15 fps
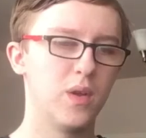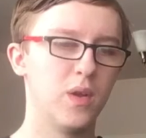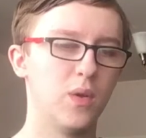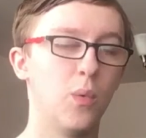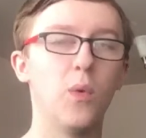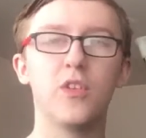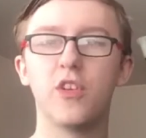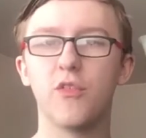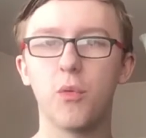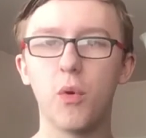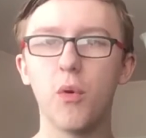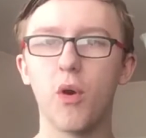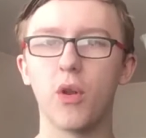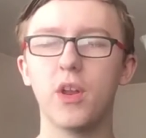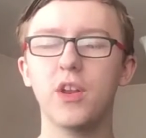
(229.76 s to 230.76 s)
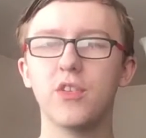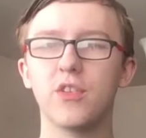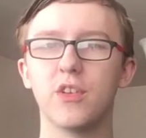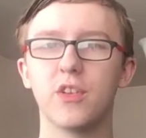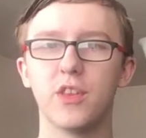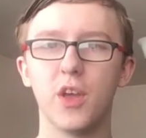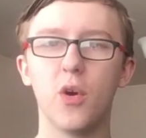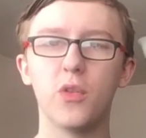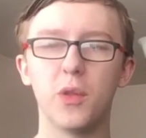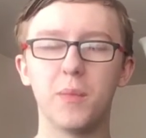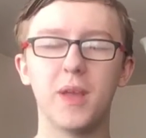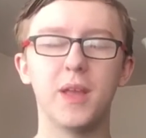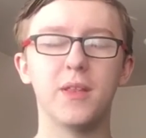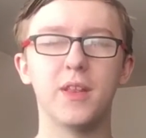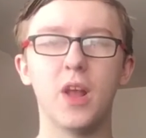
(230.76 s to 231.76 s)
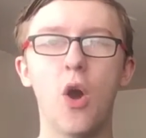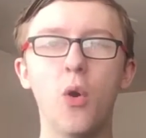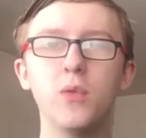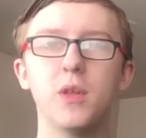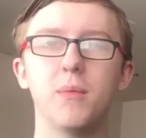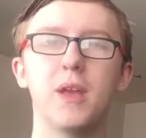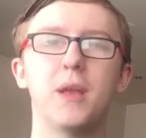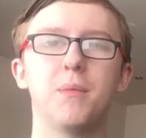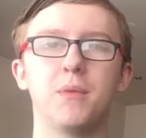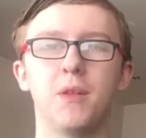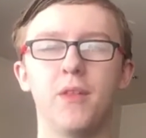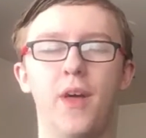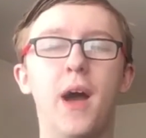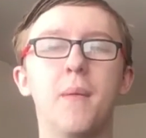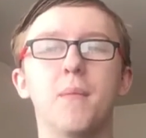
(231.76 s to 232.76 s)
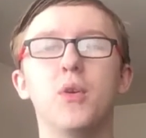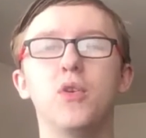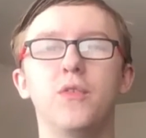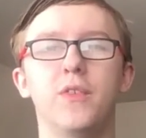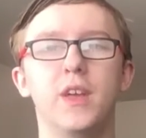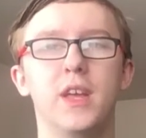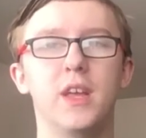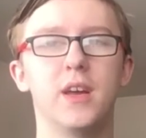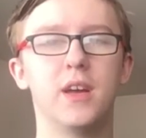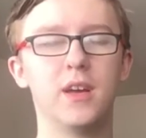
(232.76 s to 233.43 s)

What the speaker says: Which, if we're honest, the only people of that movie,